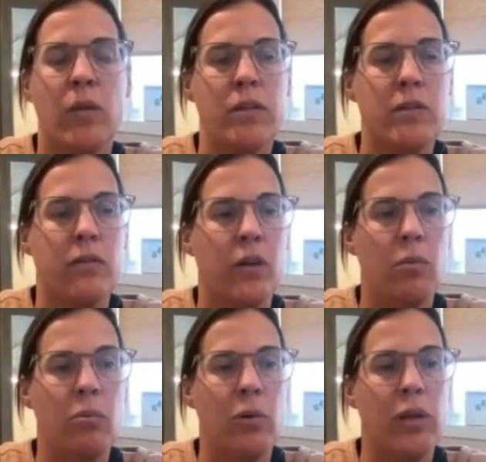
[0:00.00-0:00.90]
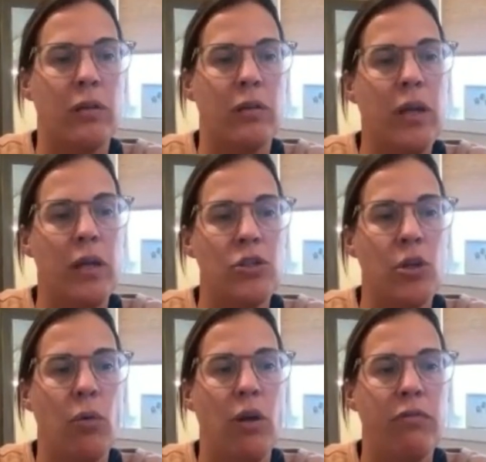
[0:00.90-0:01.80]
oh, that's a very good point. Yeah,
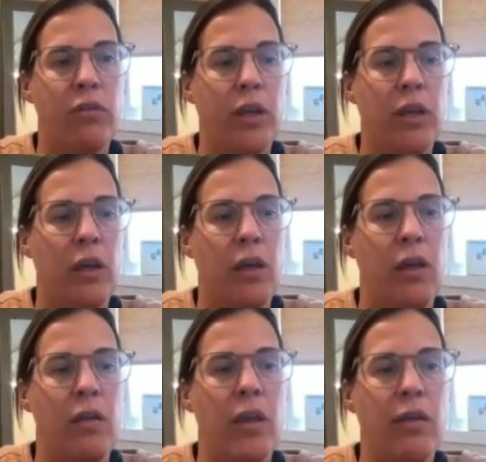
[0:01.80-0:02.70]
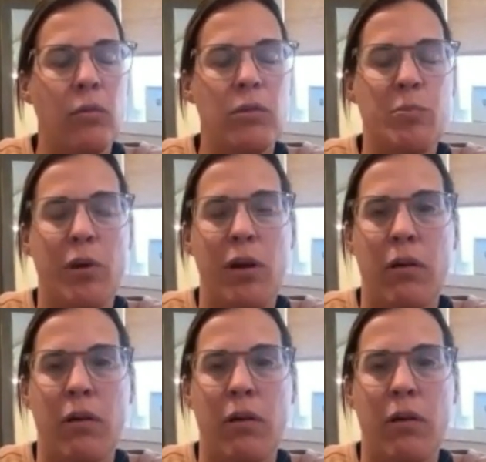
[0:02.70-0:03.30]
show off like everyone's